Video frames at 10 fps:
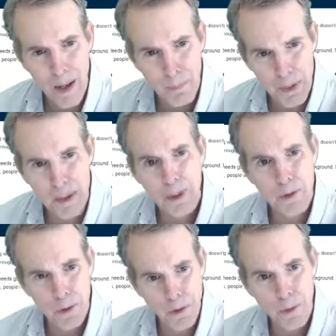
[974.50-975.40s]
be eager
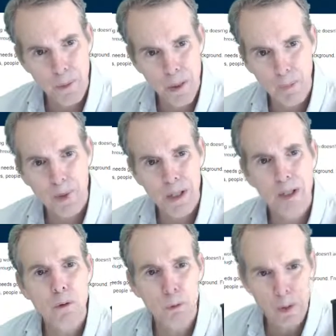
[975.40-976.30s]
to do it. I want to
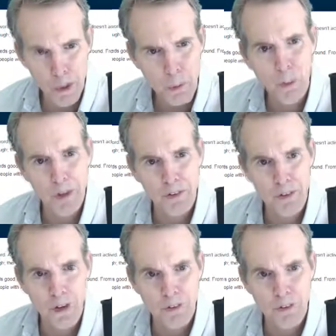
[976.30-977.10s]
hear what you want to say.